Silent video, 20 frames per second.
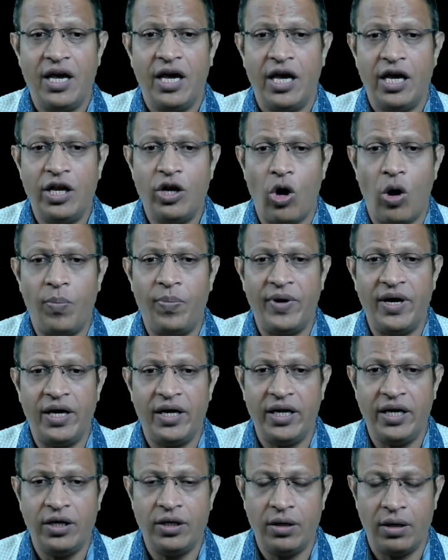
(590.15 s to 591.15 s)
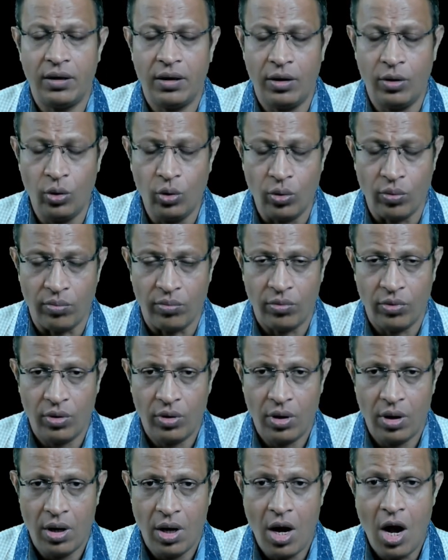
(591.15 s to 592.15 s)
in Operating Room.
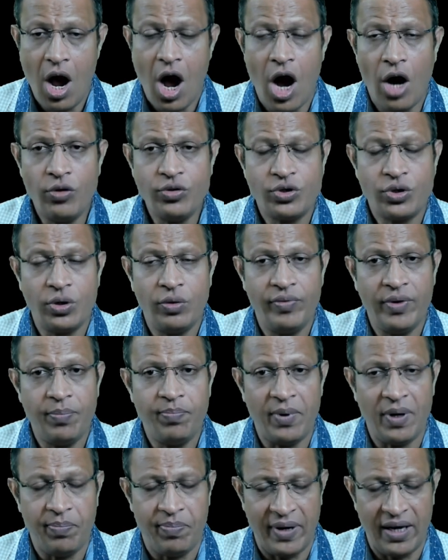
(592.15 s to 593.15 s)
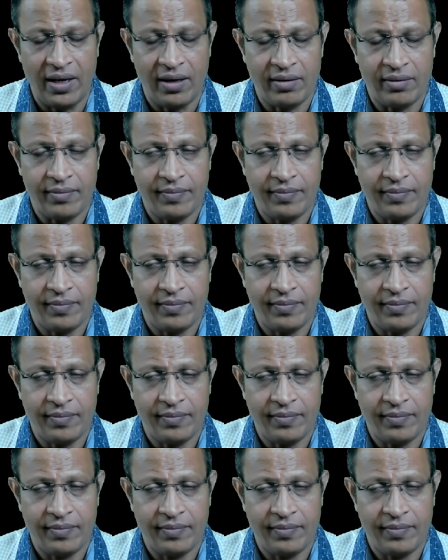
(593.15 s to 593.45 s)
How should we prepare?